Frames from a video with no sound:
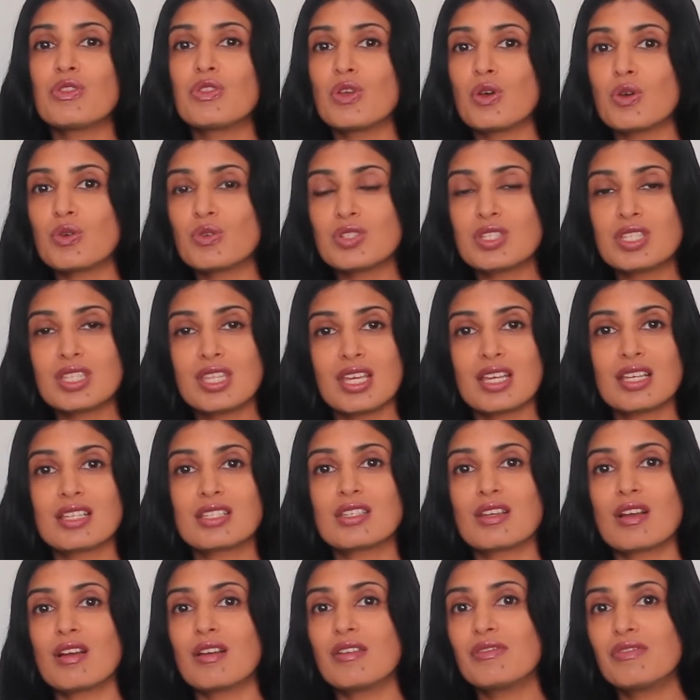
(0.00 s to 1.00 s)
those
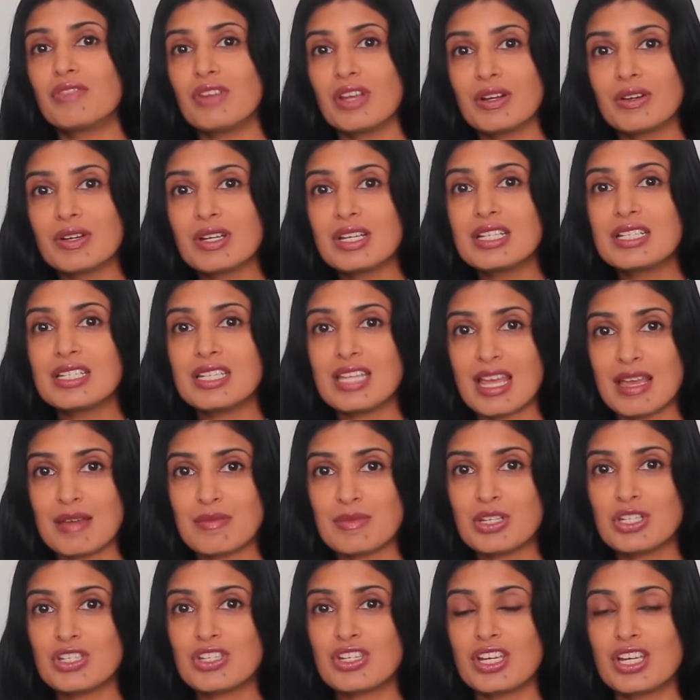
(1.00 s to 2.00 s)
things are very
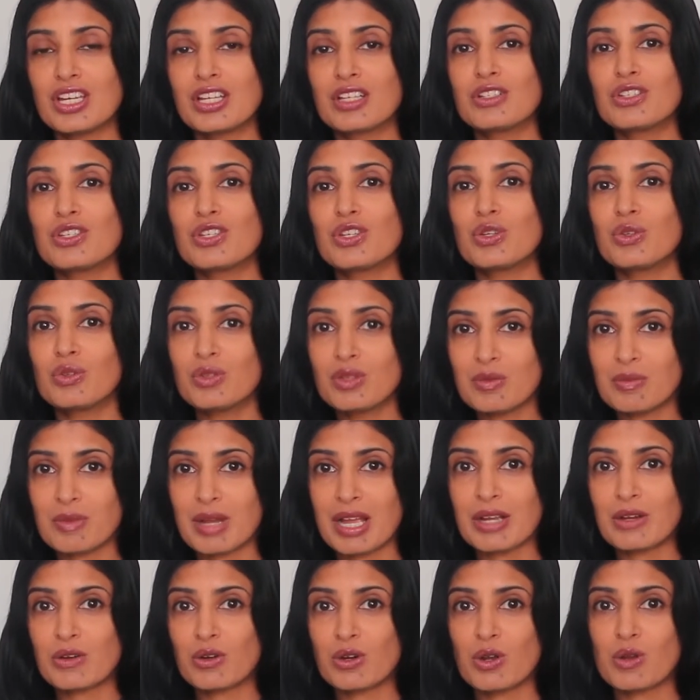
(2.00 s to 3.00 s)
damaging to the
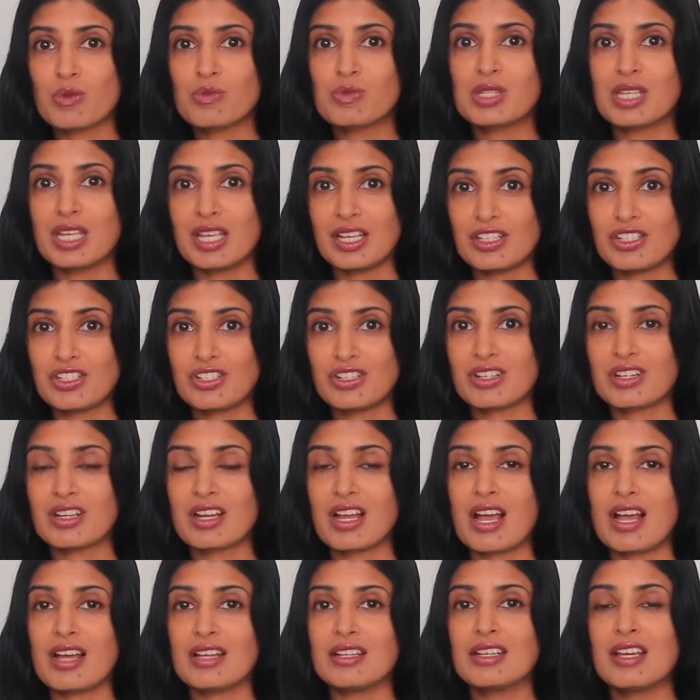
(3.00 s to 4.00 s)
microbes in your
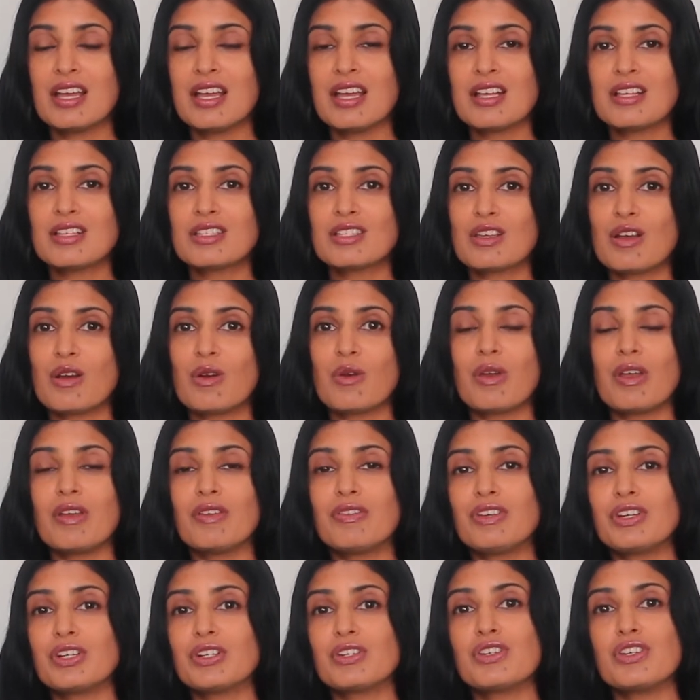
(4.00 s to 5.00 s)
gut. So
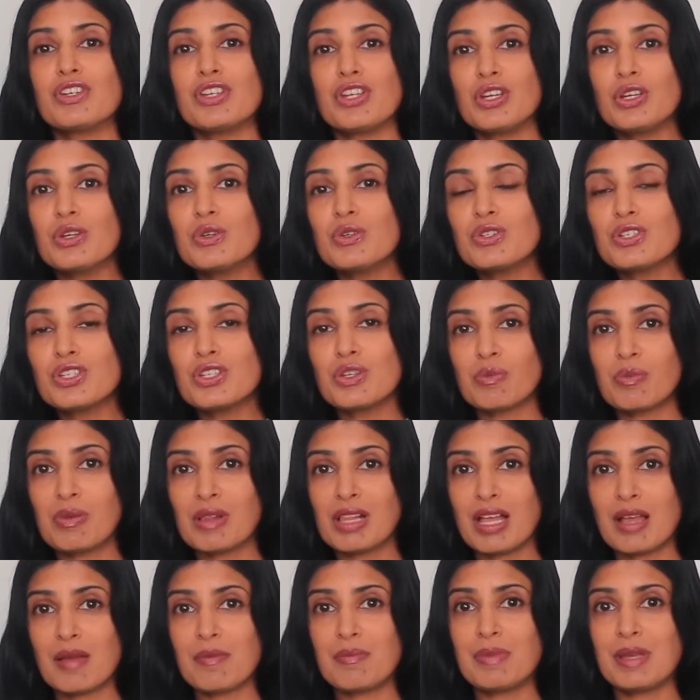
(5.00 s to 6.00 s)
if you're new to
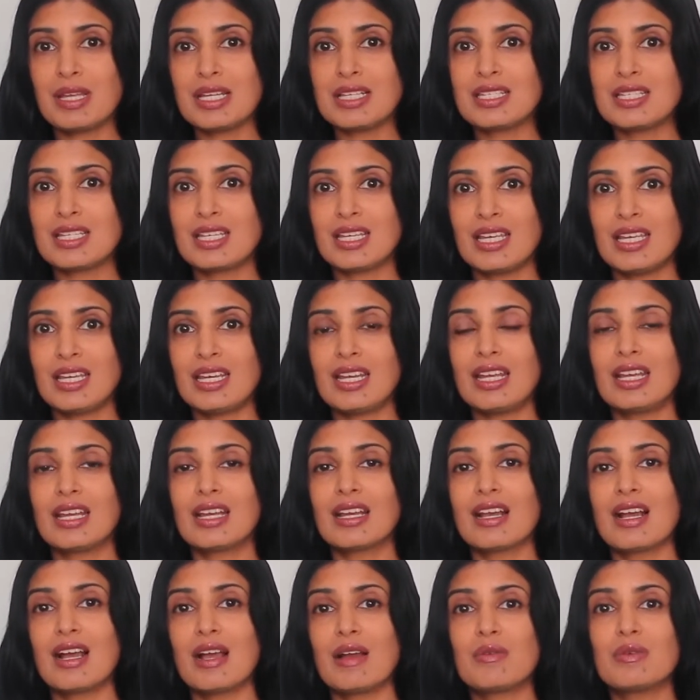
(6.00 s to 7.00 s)
plant-based
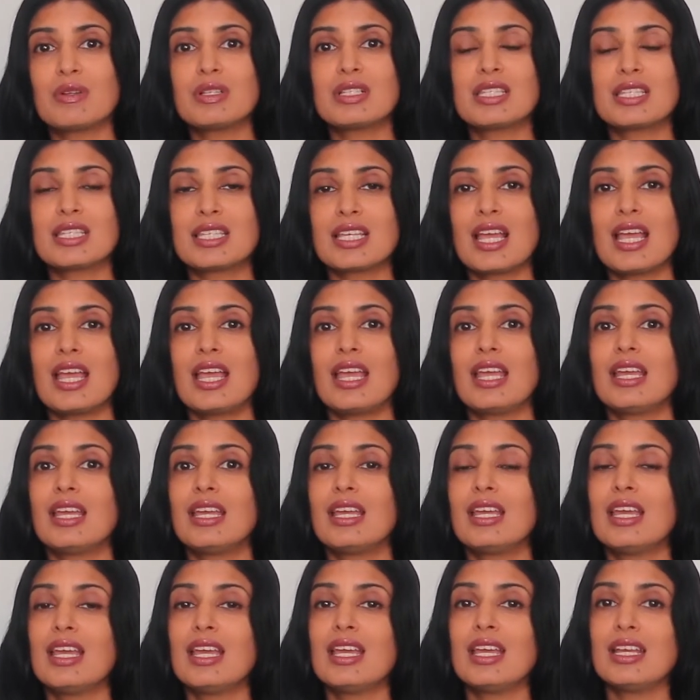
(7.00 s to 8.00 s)
eating, I would
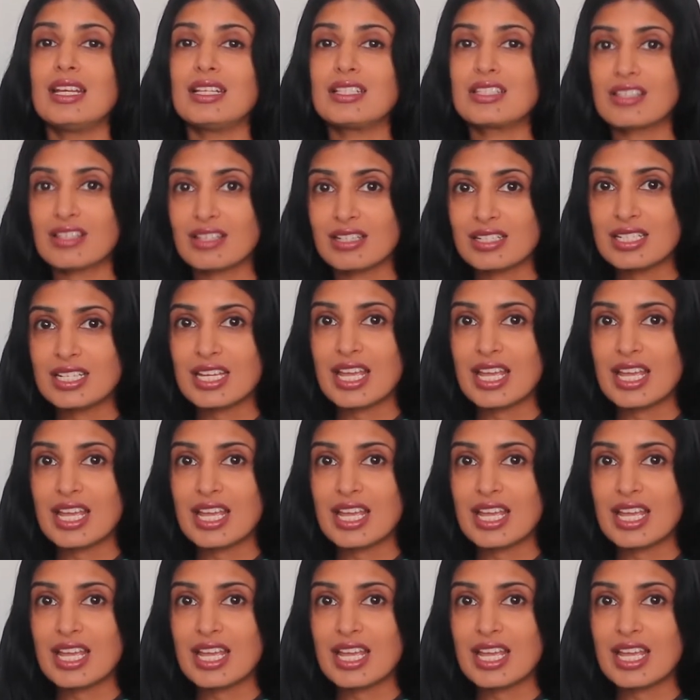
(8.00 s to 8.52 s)
say It's going to